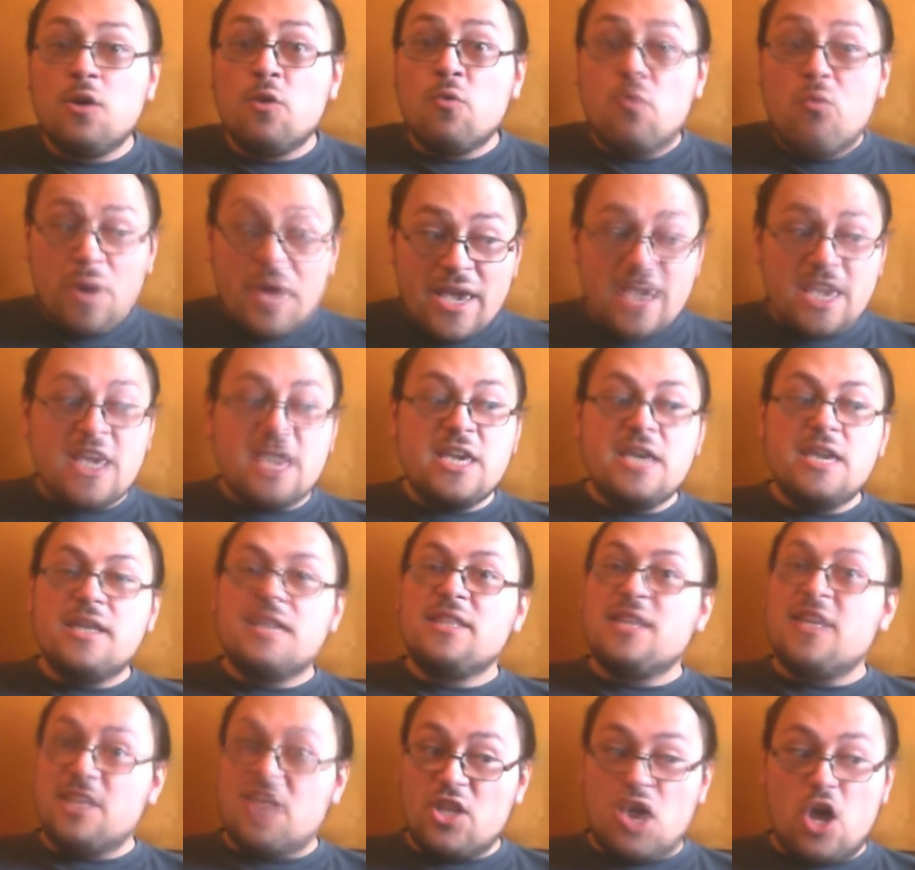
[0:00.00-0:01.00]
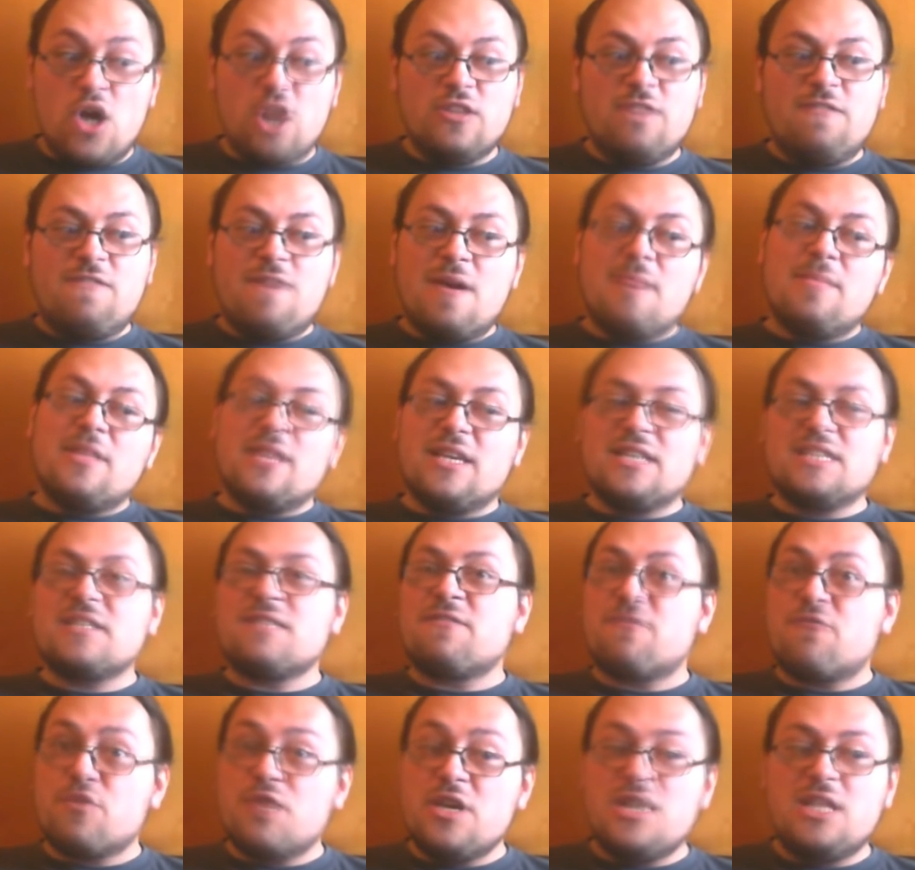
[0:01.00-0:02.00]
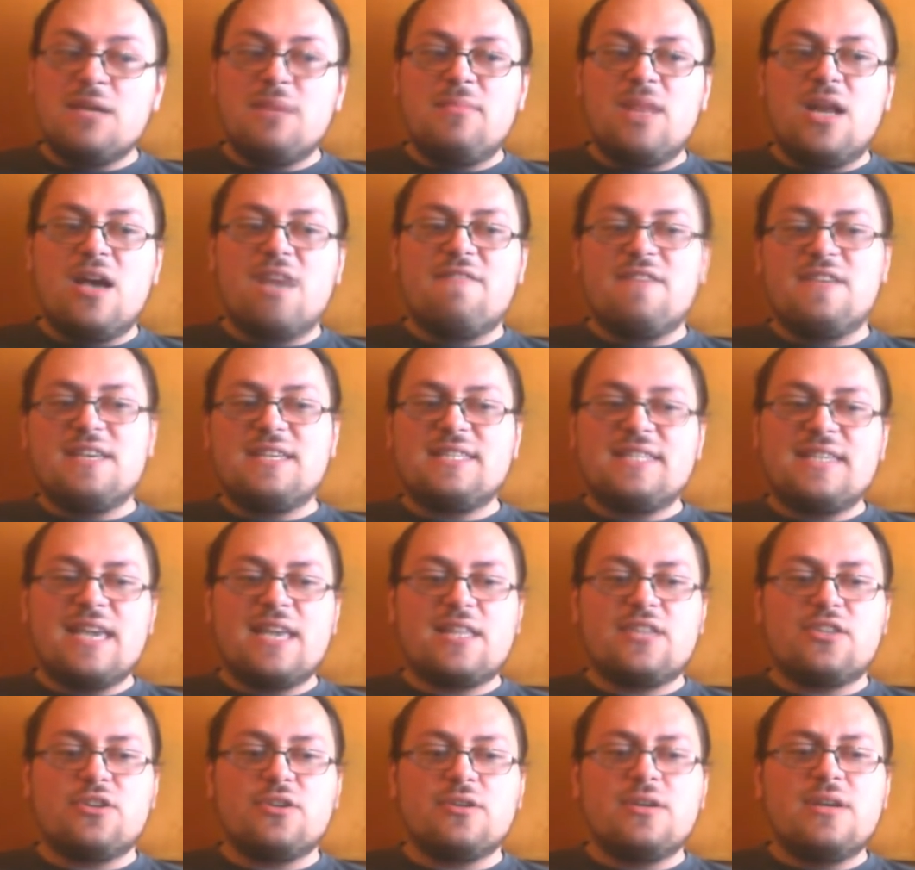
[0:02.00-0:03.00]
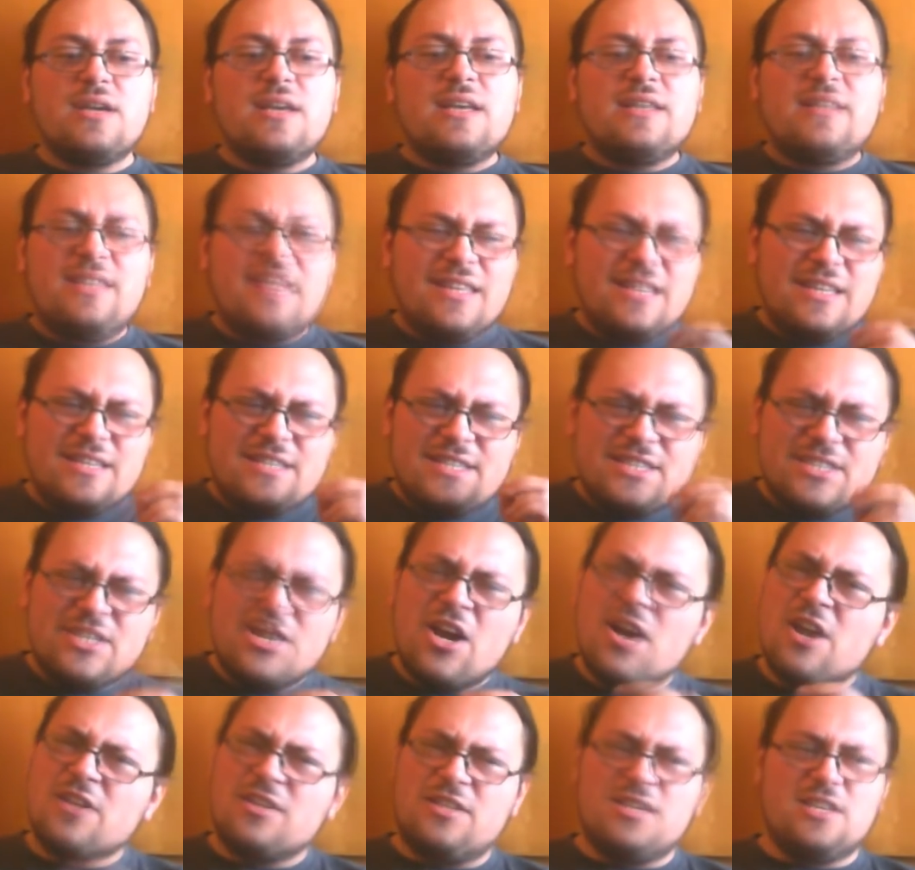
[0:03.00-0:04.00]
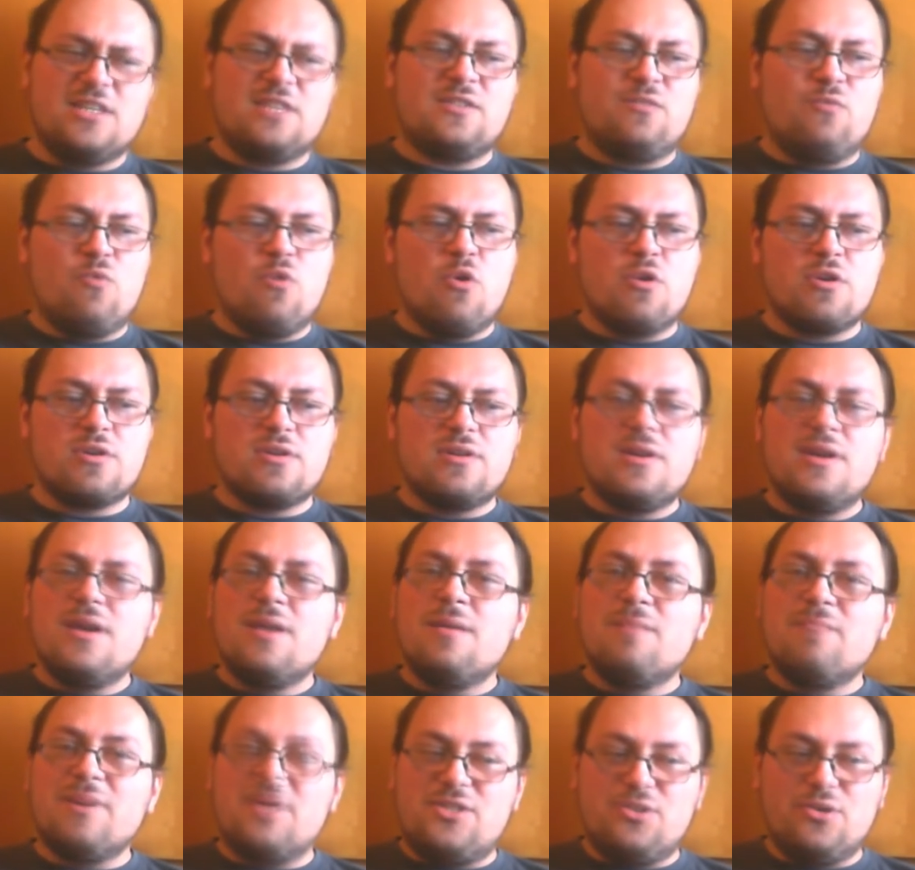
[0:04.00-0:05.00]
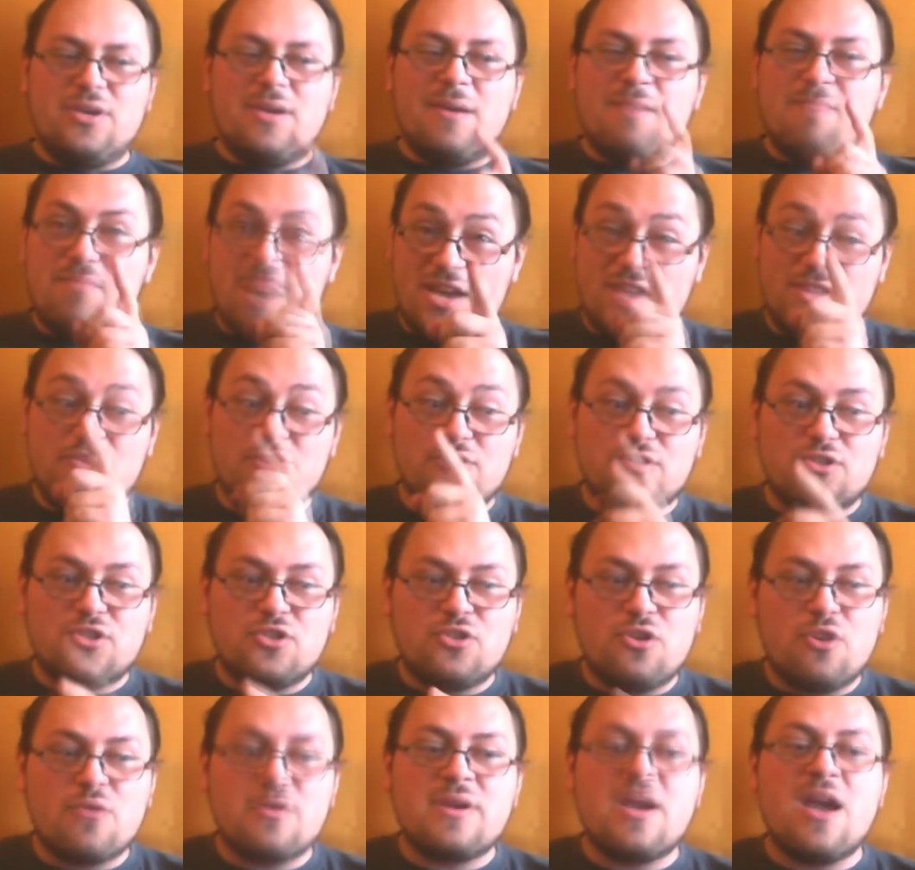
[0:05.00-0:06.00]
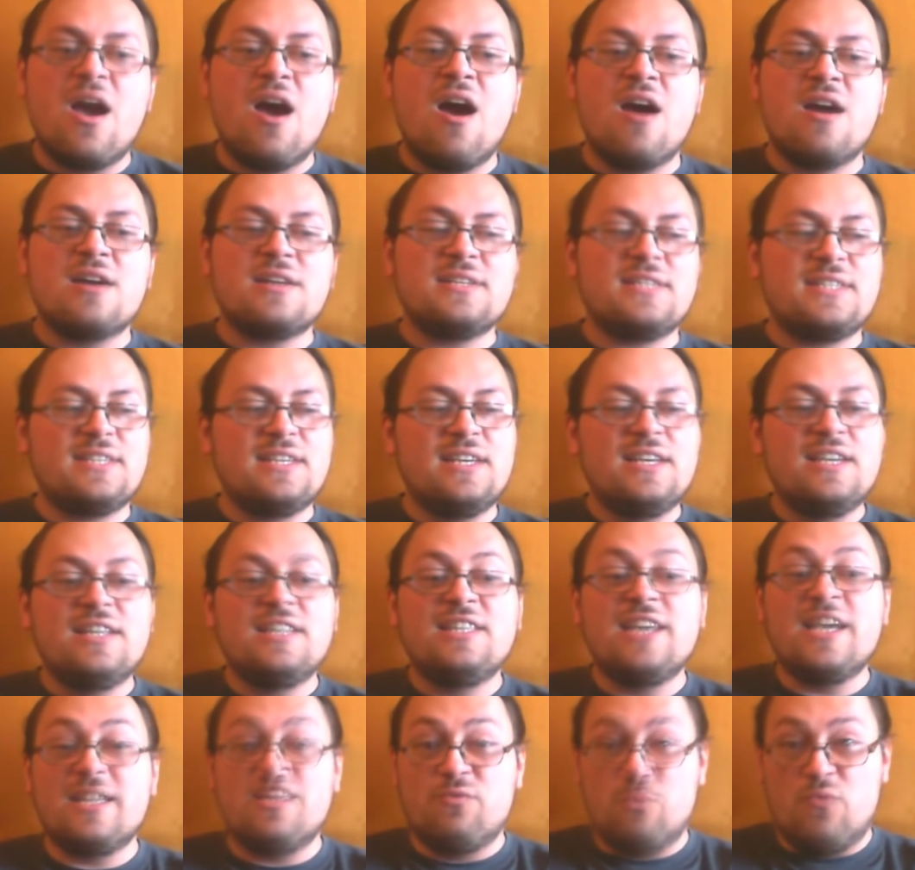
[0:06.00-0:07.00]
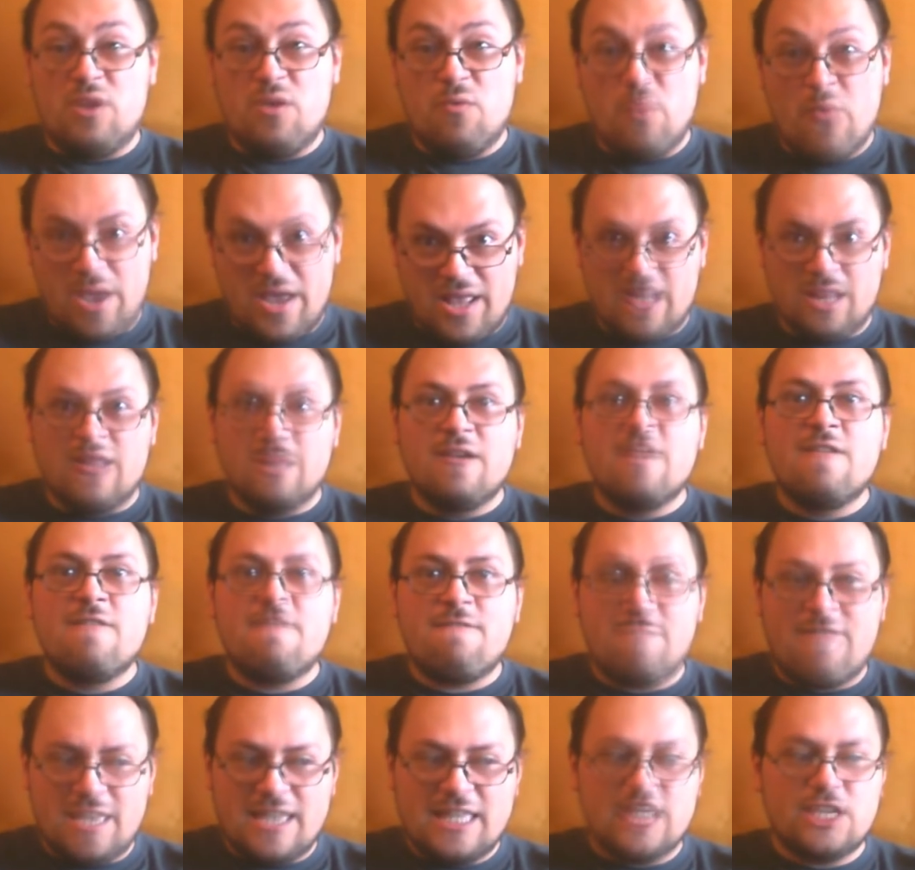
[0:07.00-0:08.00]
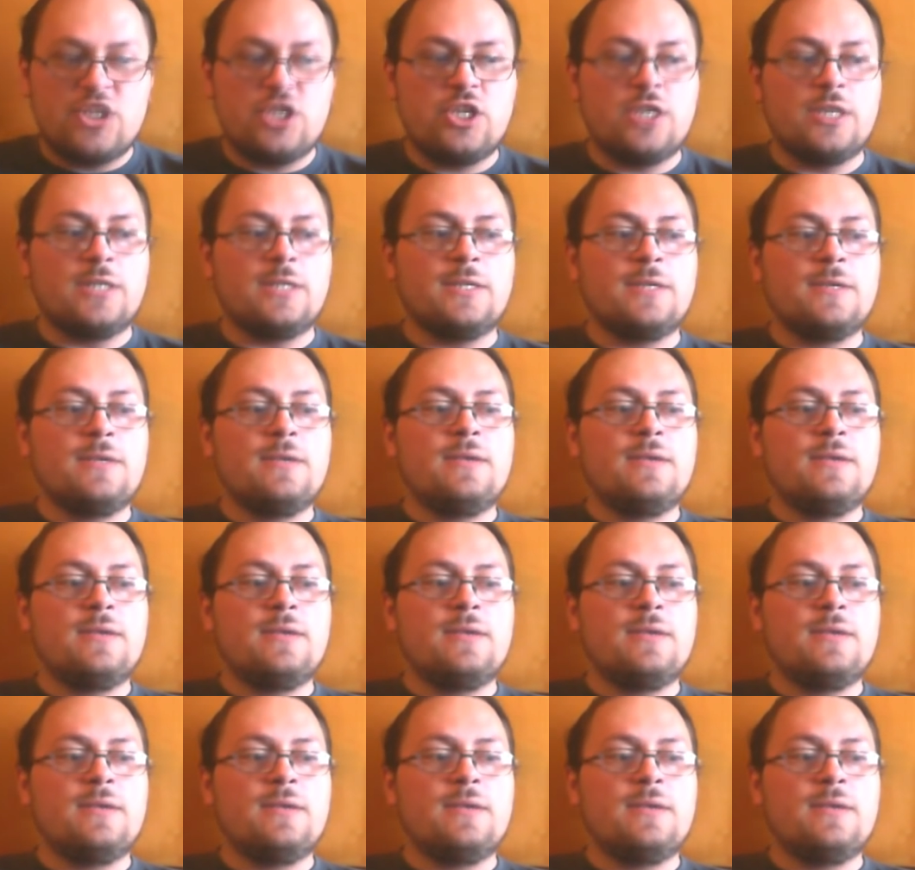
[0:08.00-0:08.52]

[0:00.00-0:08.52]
We, the non-feminist, freedom-loving sector, didn't start this war. But you can bet your sorry arse that we will finish it.